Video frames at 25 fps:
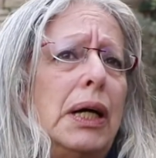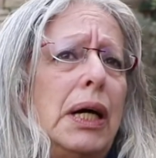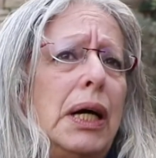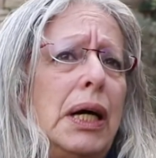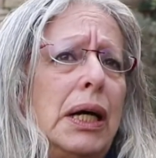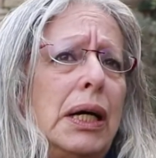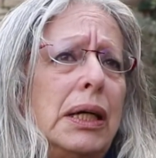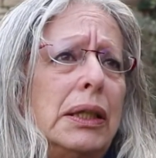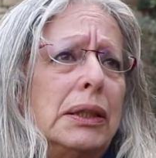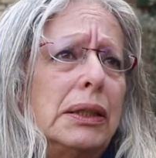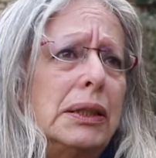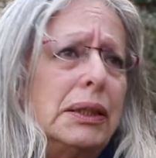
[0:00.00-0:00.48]

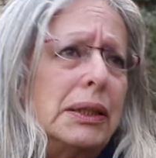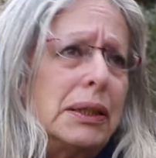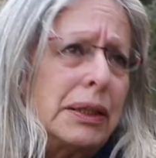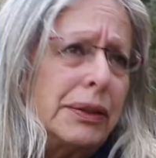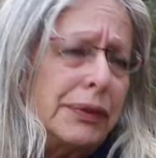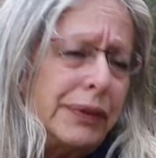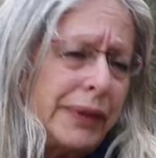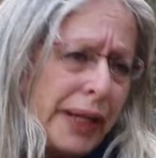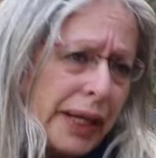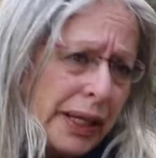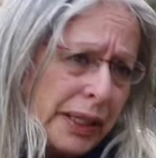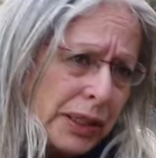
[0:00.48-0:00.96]
and the
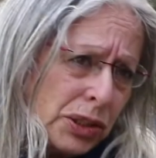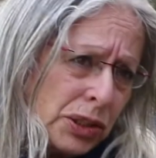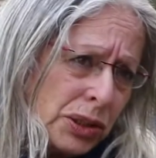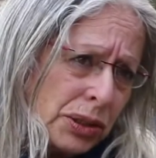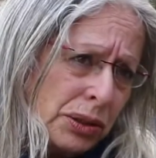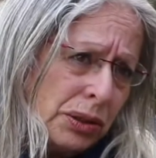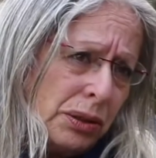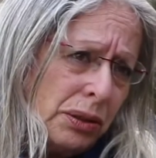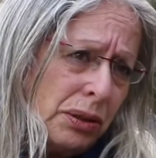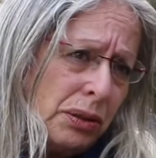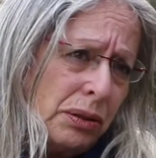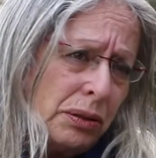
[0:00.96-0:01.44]

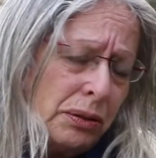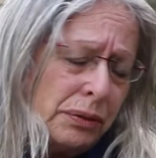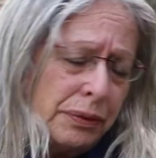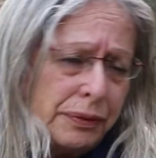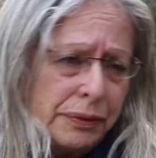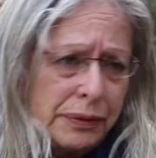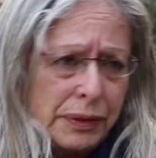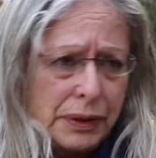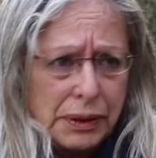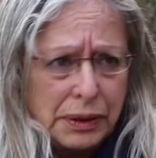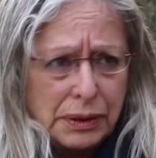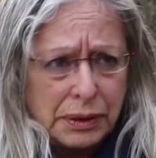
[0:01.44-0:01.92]
creation
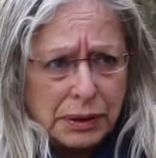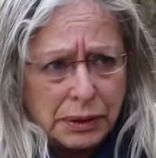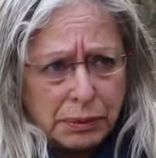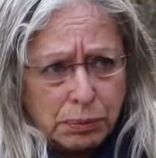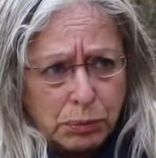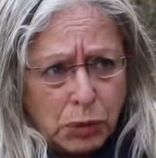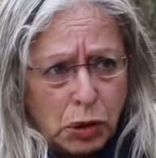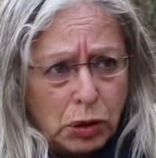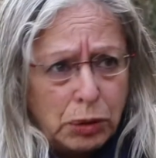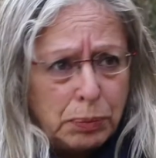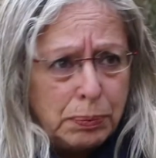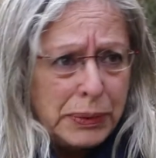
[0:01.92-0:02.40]
of uh,
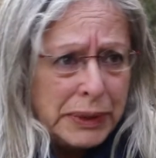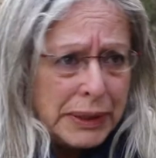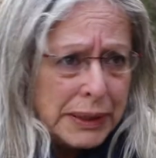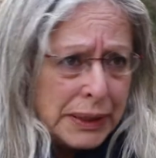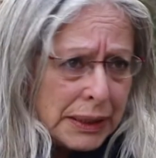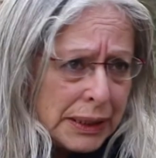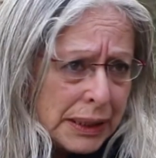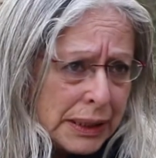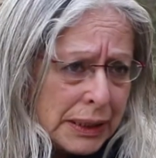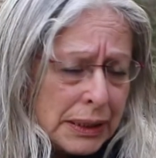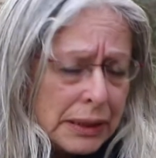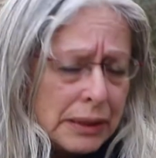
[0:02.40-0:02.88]
small
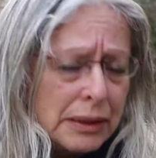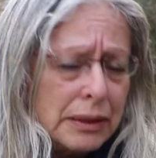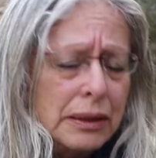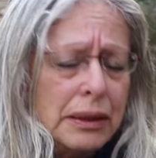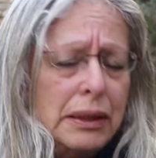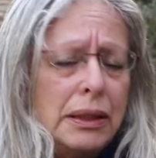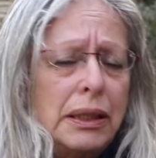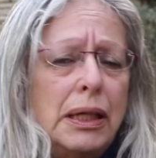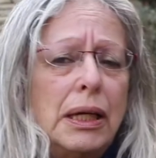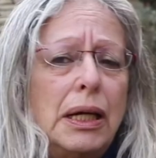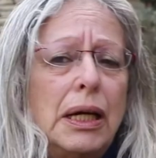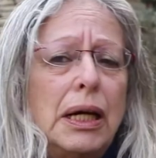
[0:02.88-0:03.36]
business,
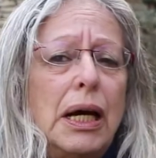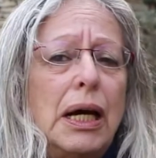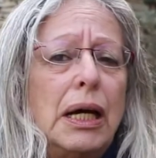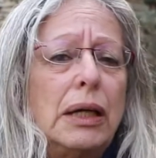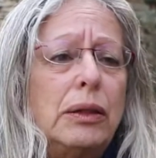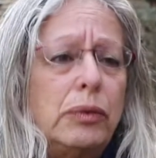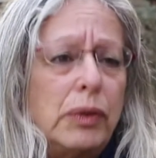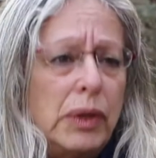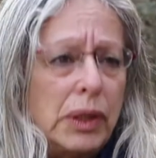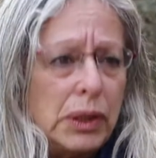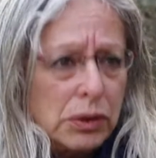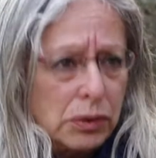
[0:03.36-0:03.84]

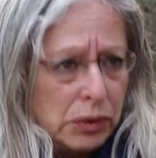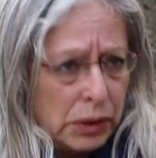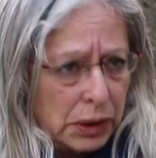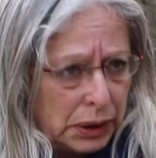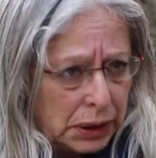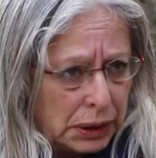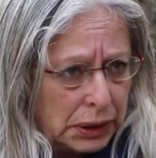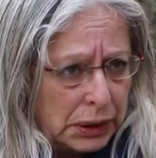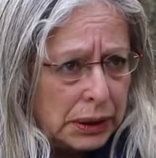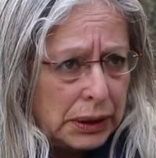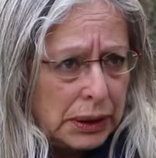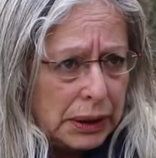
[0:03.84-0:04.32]
and we are
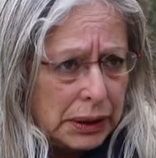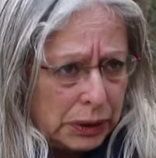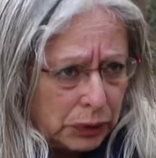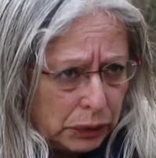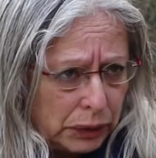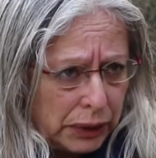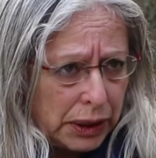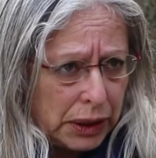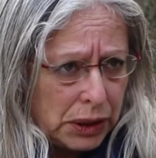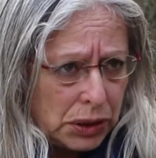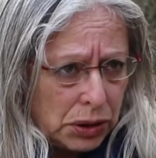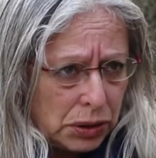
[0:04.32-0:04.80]
doing it in
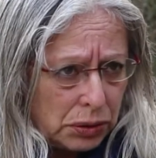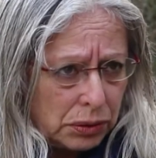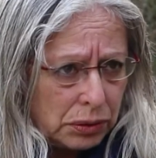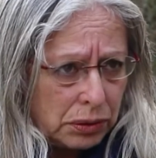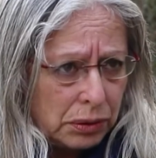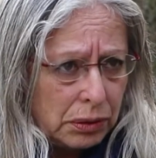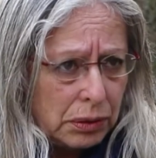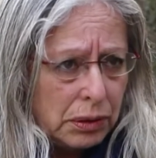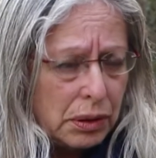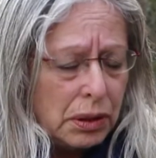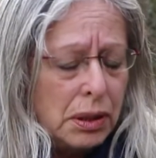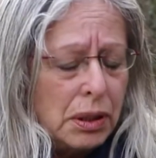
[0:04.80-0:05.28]
education.
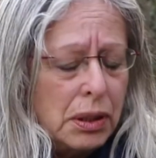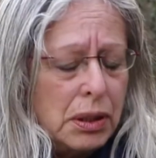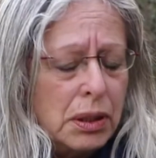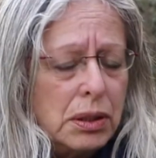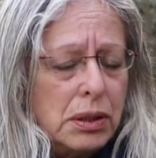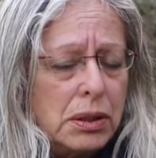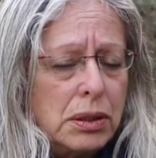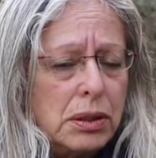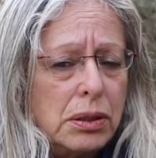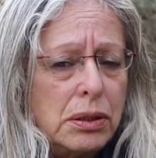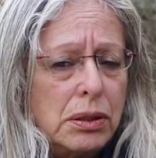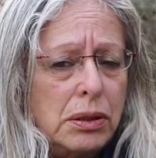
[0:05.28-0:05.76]

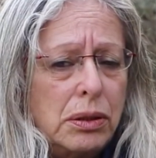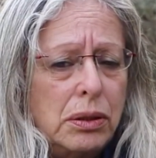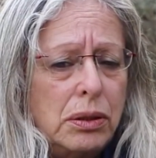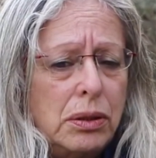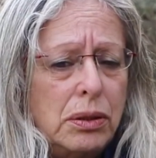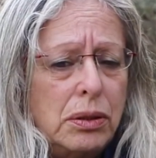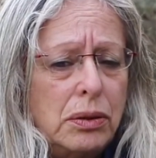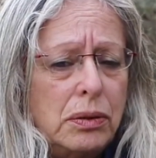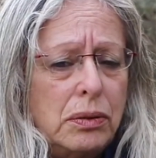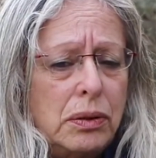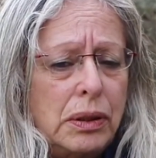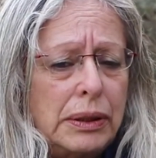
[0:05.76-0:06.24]

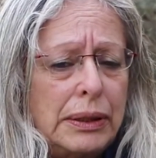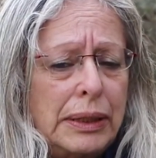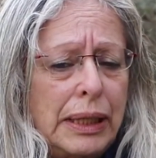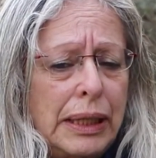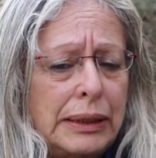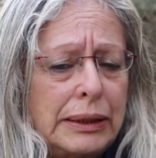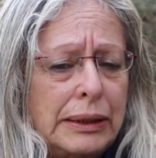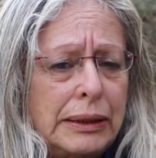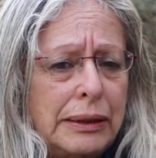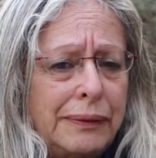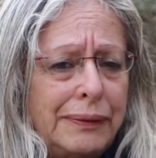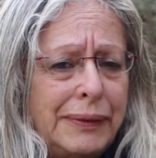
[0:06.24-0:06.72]
So the
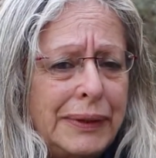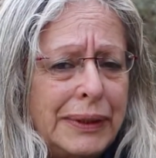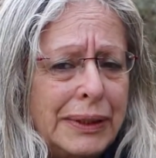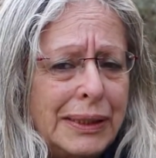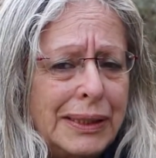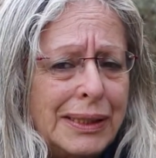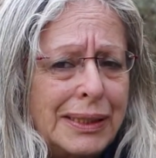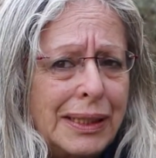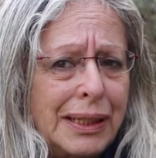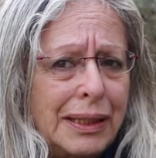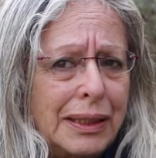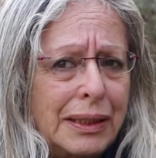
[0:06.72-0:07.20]

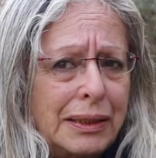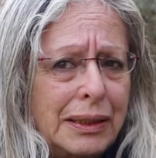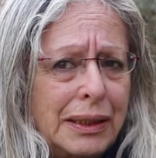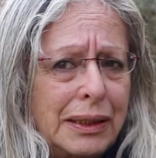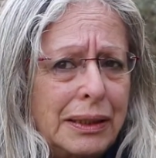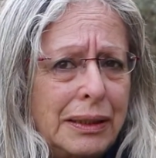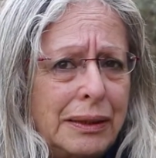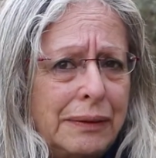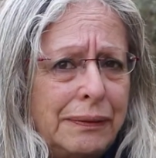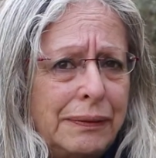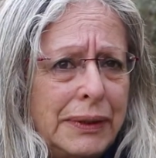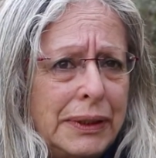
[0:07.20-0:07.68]
activities are
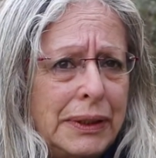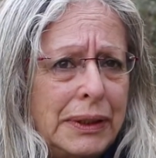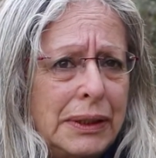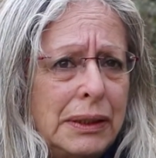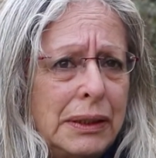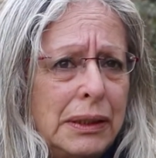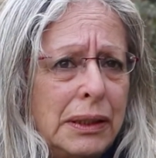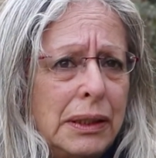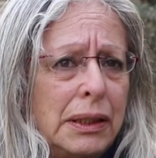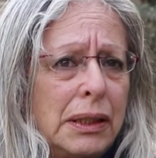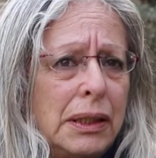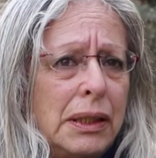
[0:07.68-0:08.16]

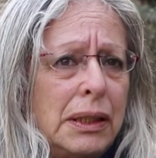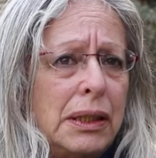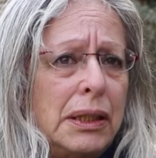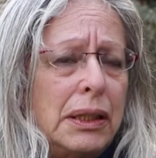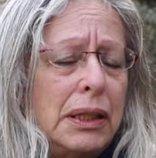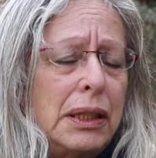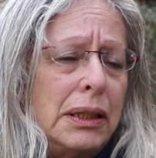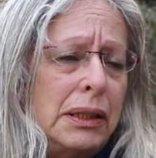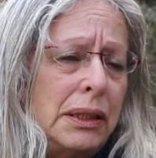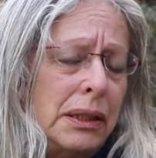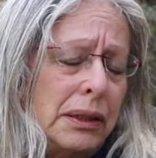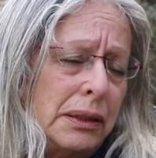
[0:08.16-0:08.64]
given
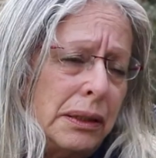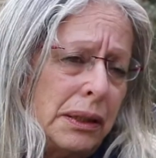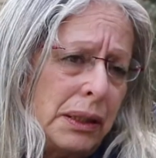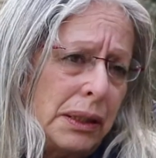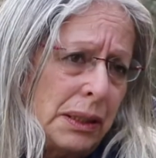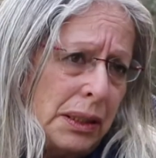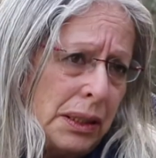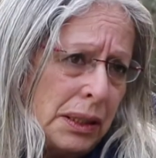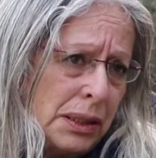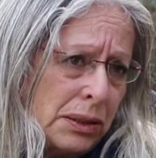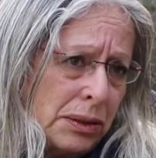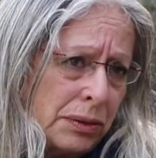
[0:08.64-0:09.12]
either
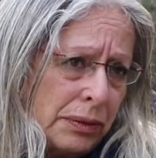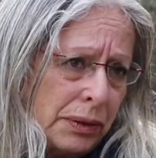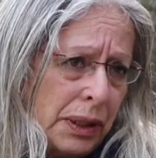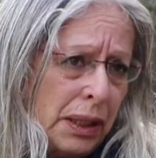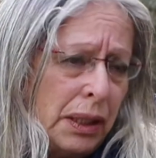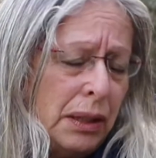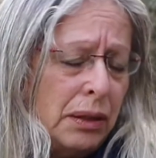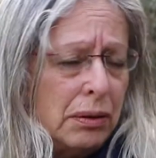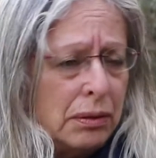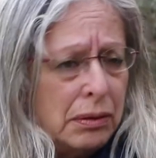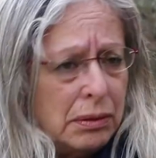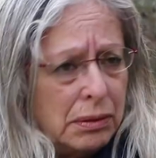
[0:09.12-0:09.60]
in
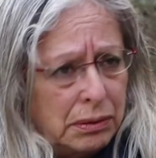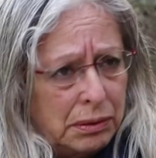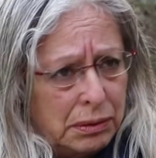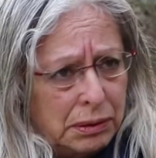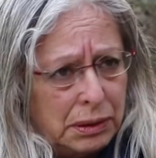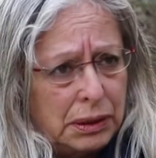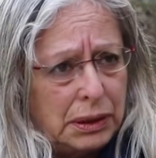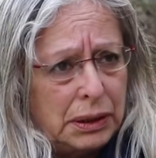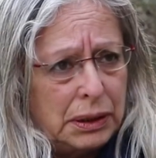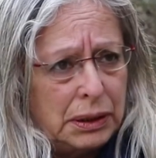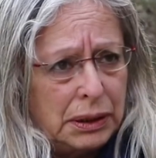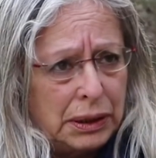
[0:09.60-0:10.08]
Israel or
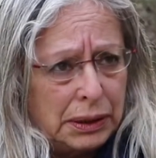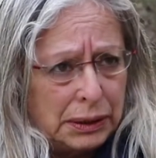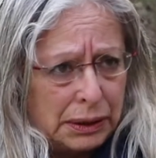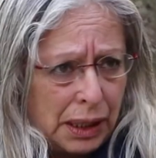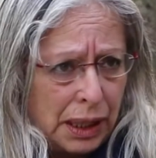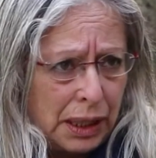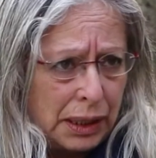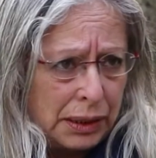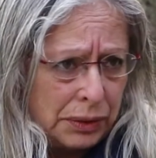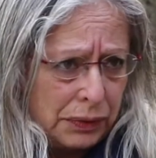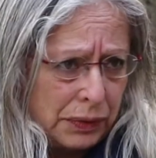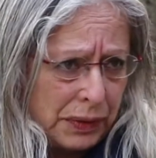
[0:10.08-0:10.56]
in the
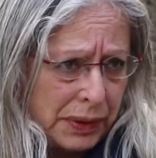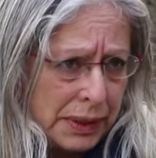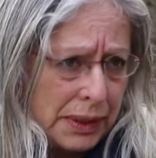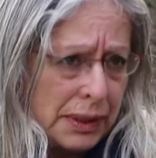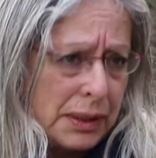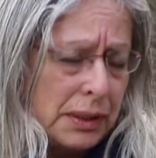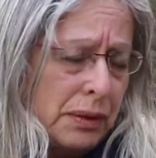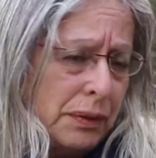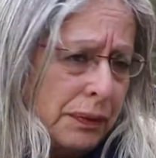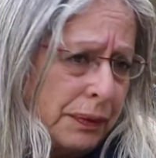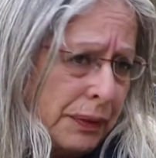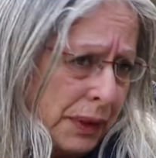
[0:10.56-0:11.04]

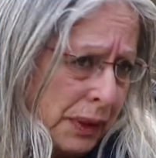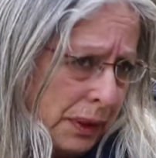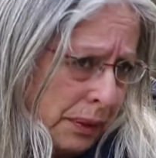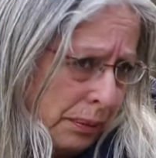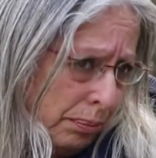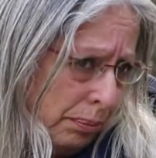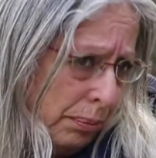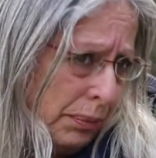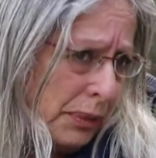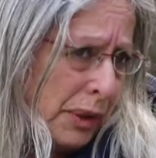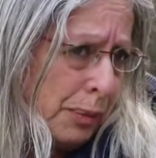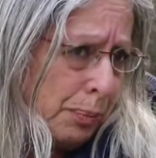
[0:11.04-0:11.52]
countries of the,
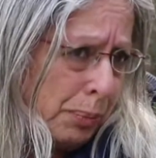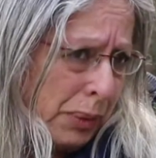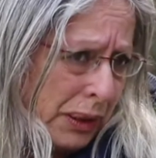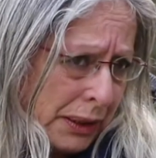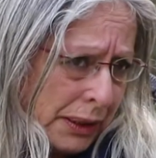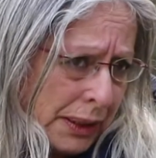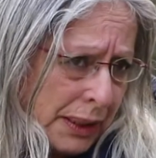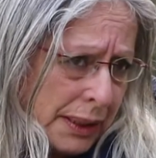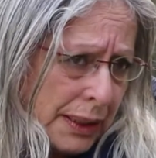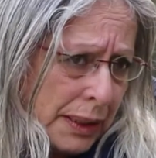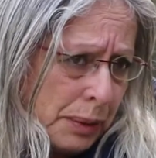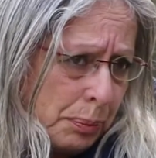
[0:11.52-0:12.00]
the
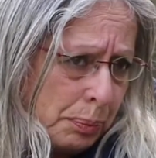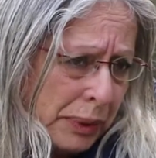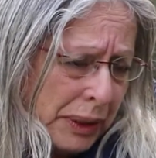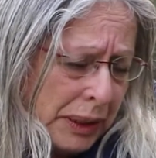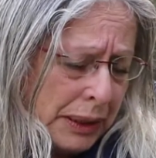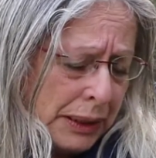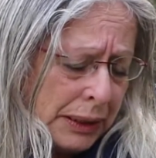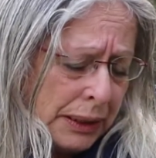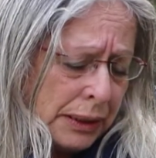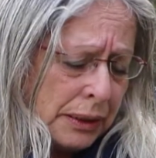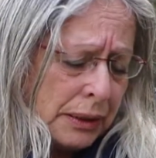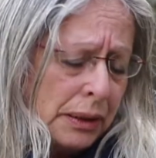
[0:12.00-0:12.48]

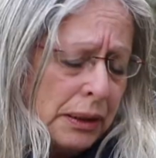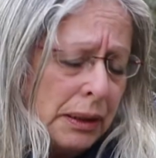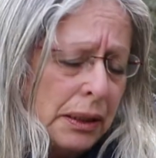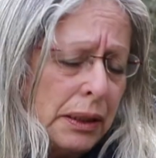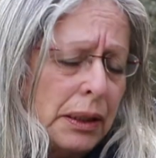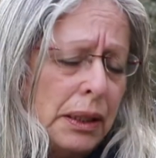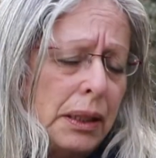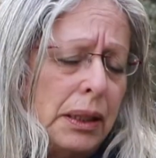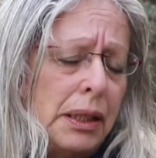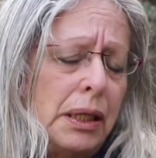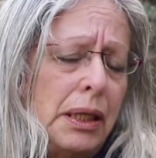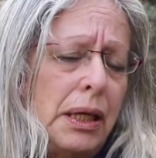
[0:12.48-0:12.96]
participants
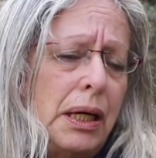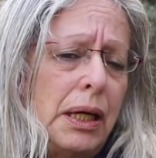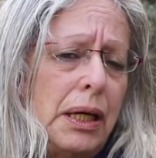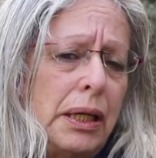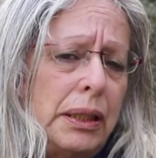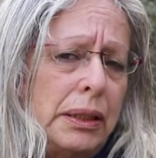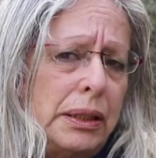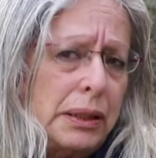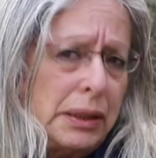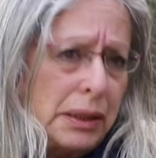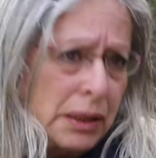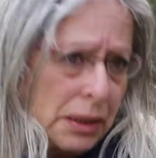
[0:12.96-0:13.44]

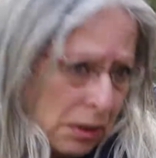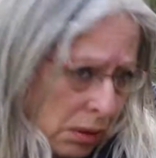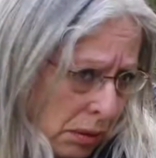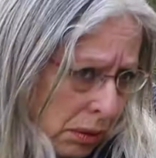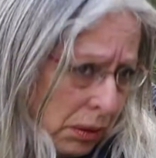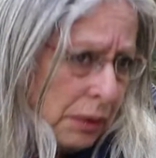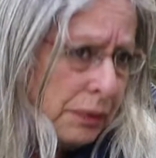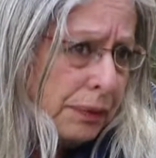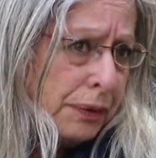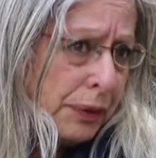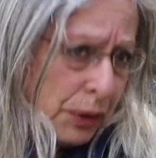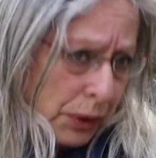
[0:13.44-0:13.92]
and it is
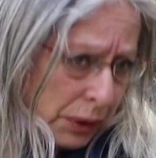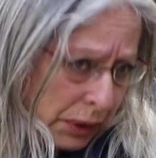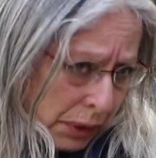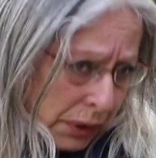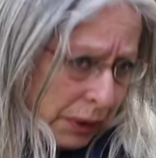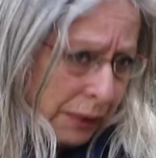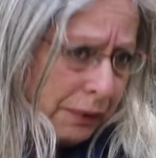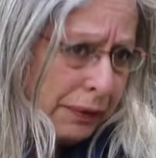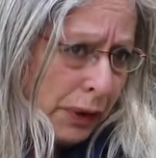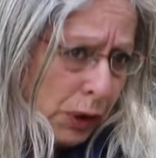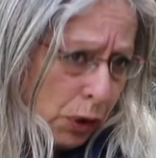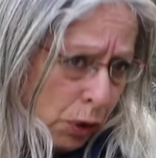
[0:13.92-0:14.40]
only for
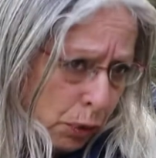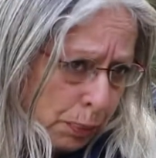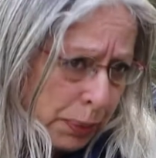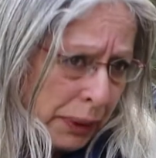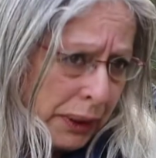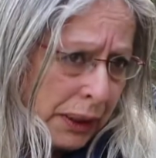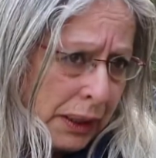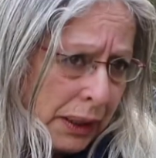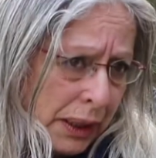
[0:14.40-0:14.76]
developing